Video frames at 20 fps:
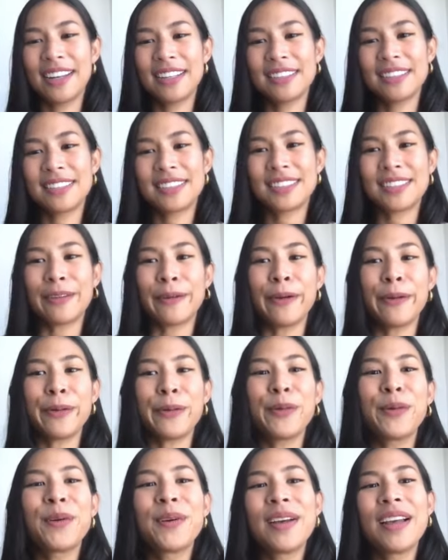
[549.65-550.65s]
So
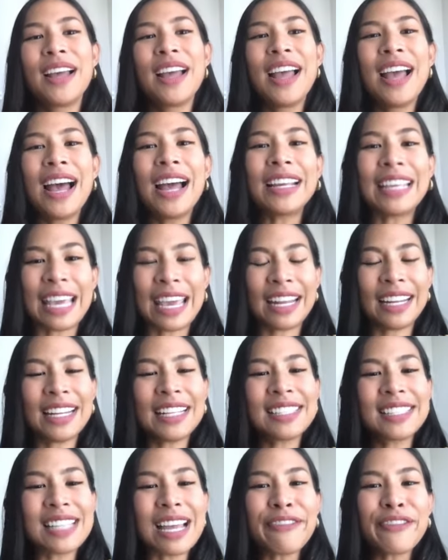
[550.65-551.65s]
again, let's
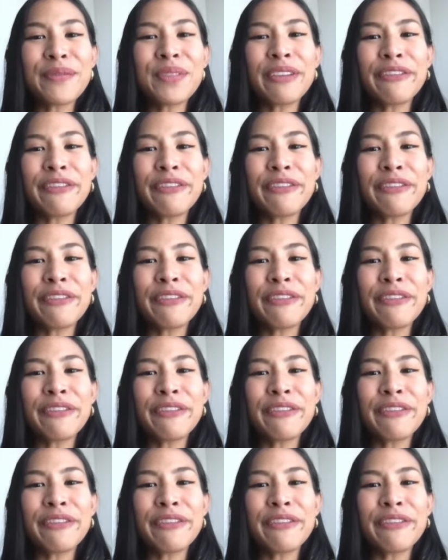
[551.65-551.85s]
start from the